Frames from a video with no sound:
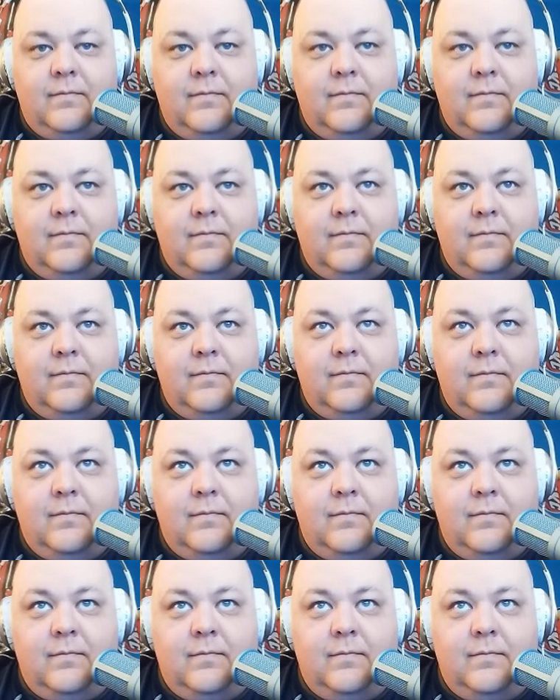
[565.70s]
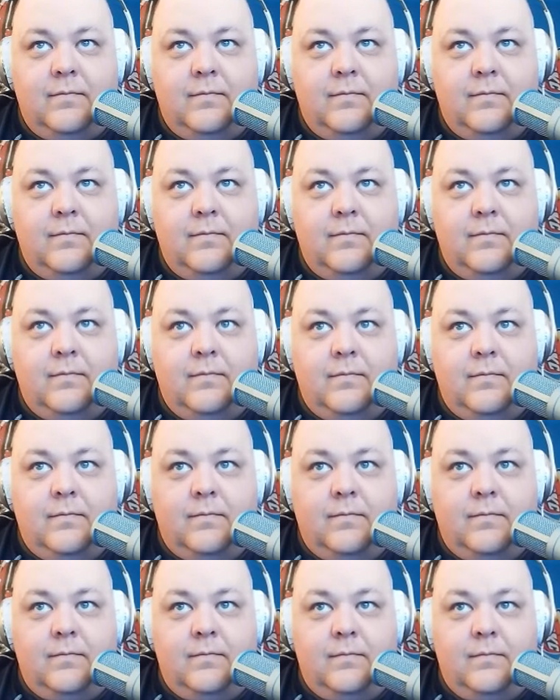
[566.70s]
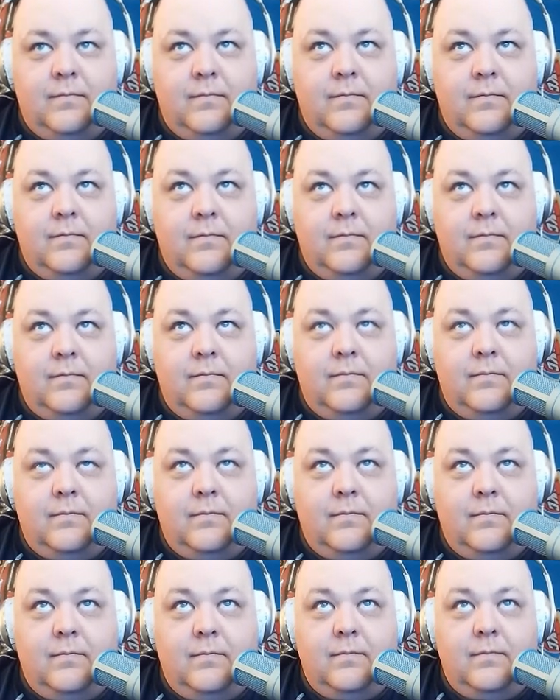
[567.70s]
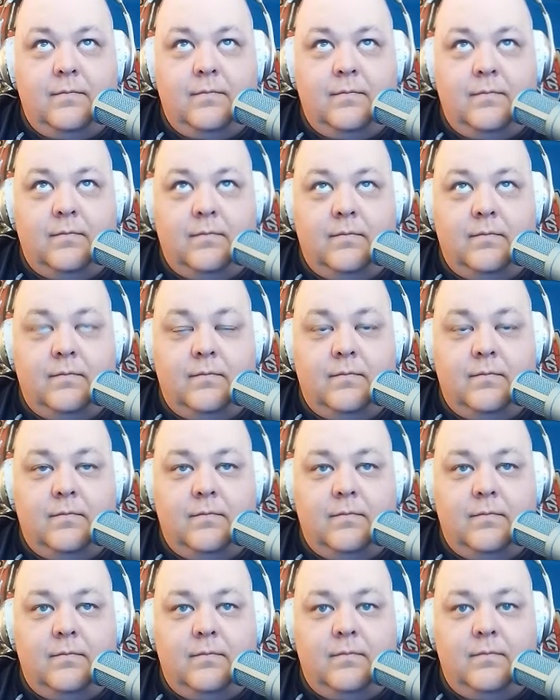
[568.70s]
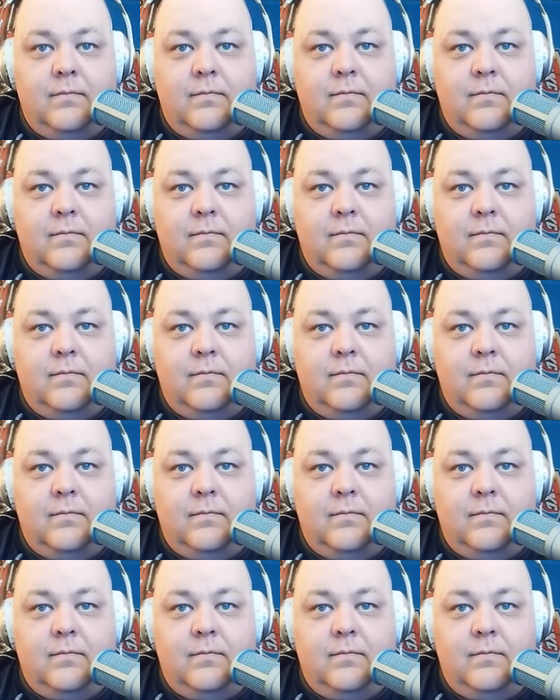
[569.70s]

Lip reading: (not speaking)